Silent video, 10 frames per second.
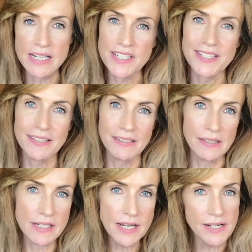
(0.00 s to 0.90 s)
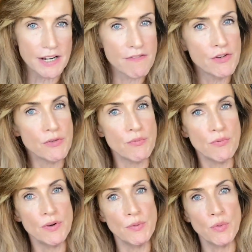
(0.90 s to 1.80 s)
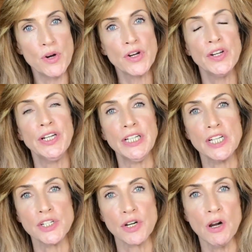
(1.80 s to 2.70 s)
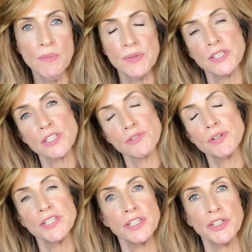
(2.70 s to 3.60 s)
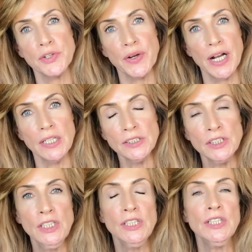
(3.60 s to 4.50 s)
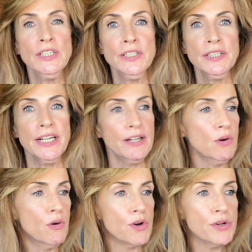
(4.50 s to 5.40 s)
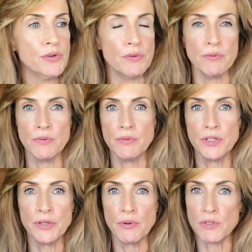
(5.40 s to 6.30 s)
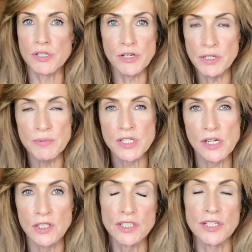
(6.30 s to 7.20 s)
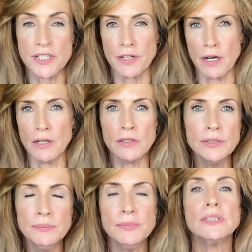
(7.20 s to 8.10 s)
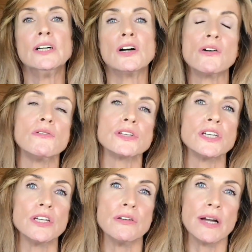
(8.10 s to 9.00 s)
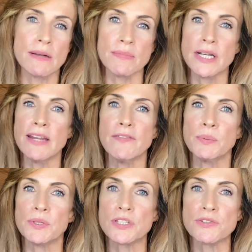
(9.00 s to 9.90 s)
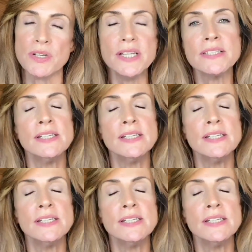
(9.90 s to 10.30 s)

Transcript: said than done. If you're working in a job that's stressing you out, or your circumstances at home are causing you unbelievable stress